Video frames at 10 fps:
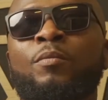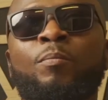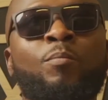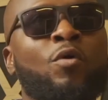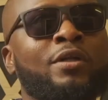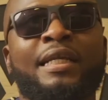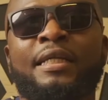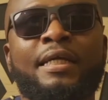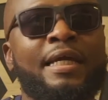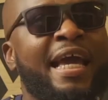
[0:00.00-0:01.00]
more than
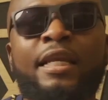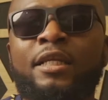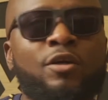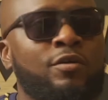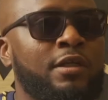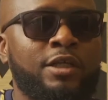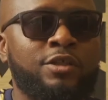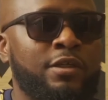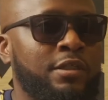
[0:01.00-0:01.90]
any other Nigerian artist.